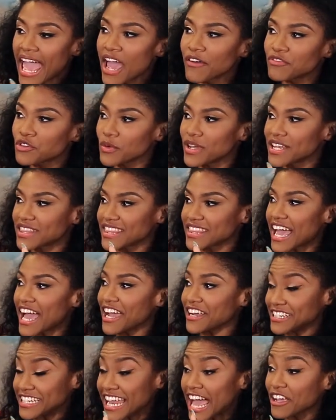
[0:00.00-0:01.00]
After we
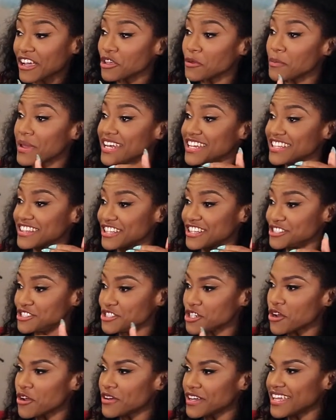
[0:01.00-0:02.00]
documented
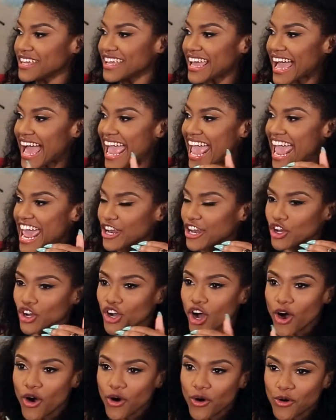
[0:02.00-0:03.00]
the journey, I had
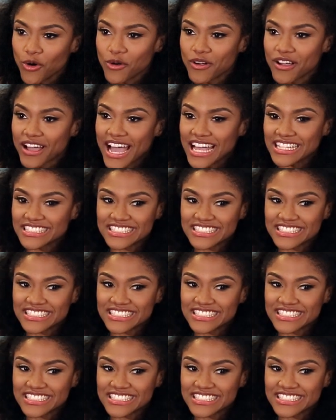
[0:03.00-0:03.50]
a goal.